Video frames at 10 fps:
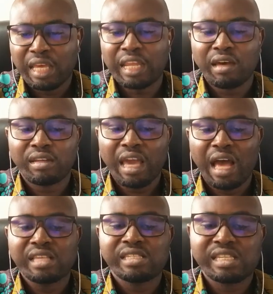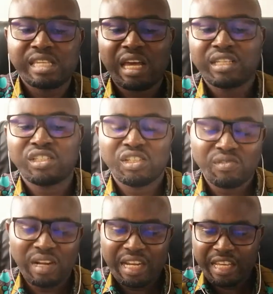Now the answers are
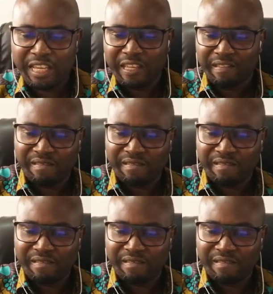generally